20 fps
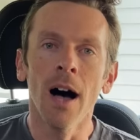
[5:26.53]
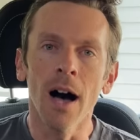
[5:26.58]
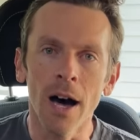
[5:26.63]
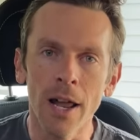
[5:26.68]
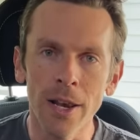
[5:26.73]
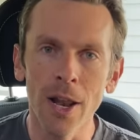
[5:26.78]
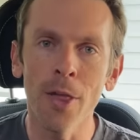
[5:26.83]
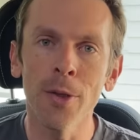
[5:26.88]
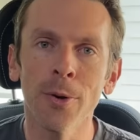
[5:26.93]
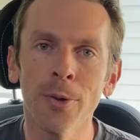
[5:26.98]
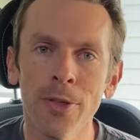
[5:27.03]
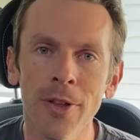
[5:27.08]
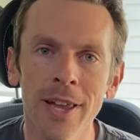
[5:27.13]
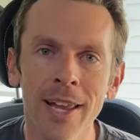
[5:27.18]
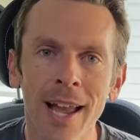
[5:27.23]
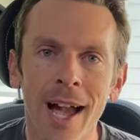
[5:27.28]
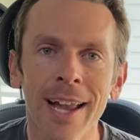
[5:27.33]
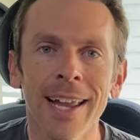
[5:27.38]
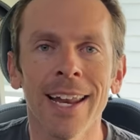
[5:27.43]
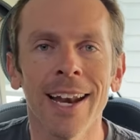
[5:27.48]
Another
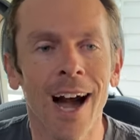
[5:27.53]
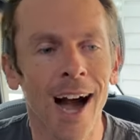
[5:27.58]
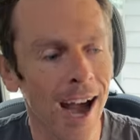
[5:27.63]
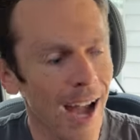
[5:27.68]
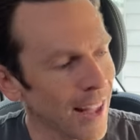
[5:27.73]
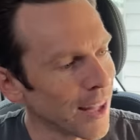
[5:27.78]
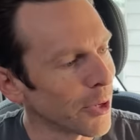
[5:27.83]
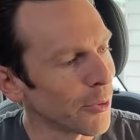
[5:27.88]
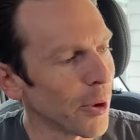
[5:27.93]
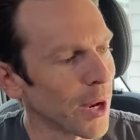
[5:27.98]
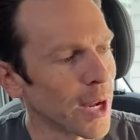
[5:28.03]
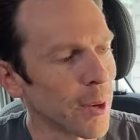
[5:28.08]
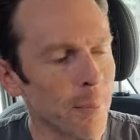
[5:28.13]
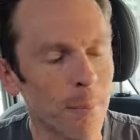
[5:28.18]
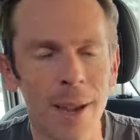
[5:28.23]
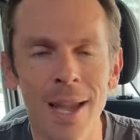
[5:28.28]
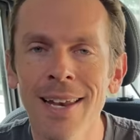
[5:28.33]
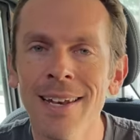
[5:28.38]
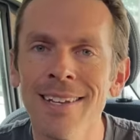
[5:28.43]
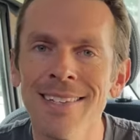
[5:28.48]
thing I can highly
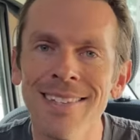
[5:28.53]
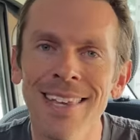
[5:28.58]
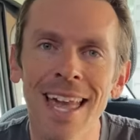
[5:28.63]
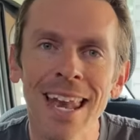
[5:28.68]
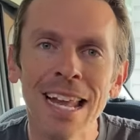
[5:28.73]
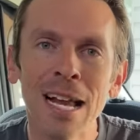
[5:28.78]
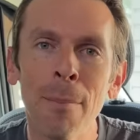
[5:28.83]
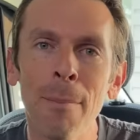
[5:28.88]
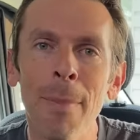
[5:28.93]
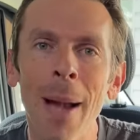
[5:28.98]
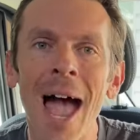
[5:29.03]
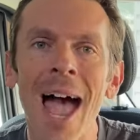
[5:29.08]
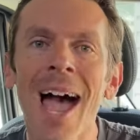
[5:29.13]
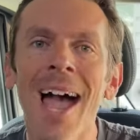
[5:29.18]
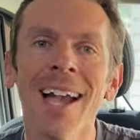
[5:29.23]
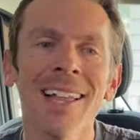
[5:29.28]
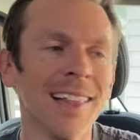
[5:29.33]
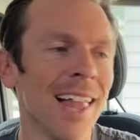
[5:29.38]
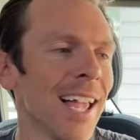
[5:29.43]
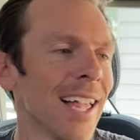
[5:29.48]
recommend is getting a
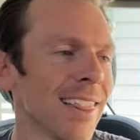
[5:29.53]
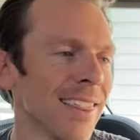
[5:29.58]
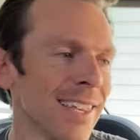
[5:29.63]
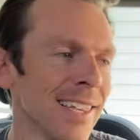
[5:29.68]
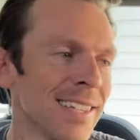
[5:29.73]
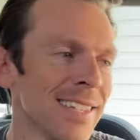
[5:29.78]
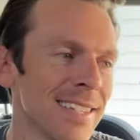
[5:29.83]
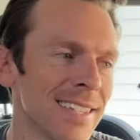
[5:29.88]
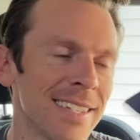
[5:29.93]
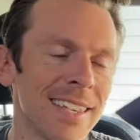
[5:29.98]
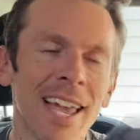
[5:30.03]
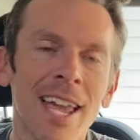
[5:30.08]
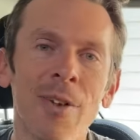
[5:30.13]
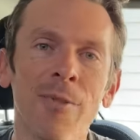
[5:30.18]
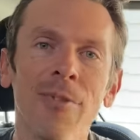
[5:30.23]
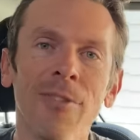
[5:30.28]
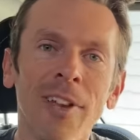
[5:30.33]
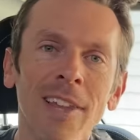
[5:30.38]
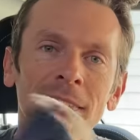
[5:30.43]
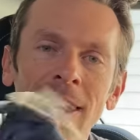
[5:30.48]
bag like this and
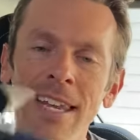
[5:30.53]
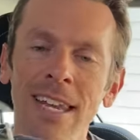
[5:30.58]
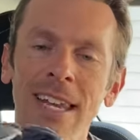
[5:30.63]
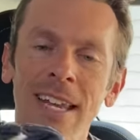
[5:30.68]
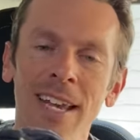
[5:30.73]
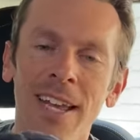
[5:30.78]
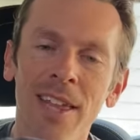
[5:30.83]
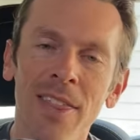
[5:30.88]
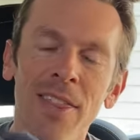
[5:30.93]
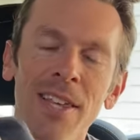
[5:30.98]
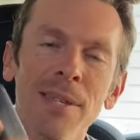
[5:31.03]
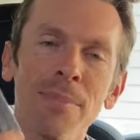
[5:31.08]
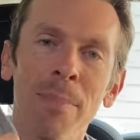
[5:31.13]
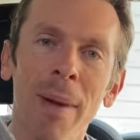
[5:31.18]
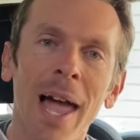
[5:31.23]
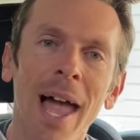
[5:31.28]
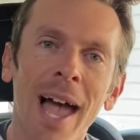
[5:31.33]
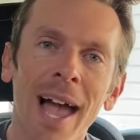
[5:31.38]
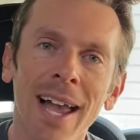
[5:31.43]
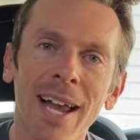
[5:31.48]
filling this
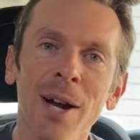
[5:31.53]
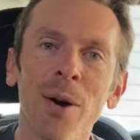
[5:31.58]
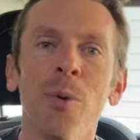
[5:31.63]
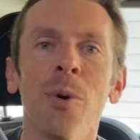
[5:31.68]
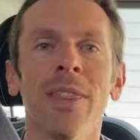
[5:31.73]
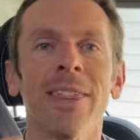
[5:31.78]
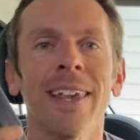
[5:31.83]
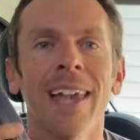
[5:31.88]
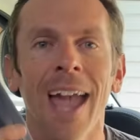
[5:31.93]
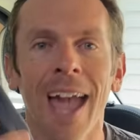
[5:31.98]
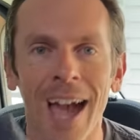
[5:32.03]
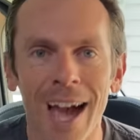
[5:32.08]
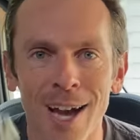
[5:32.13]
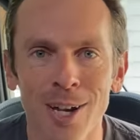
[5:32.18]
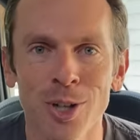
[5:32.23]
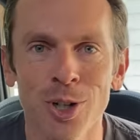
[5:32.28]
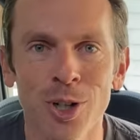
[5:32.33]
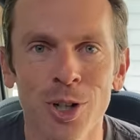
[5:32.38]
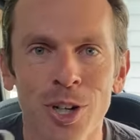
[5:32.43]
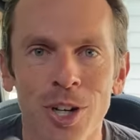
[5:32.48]
bag with
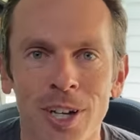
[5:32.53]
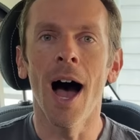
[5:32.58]
cash.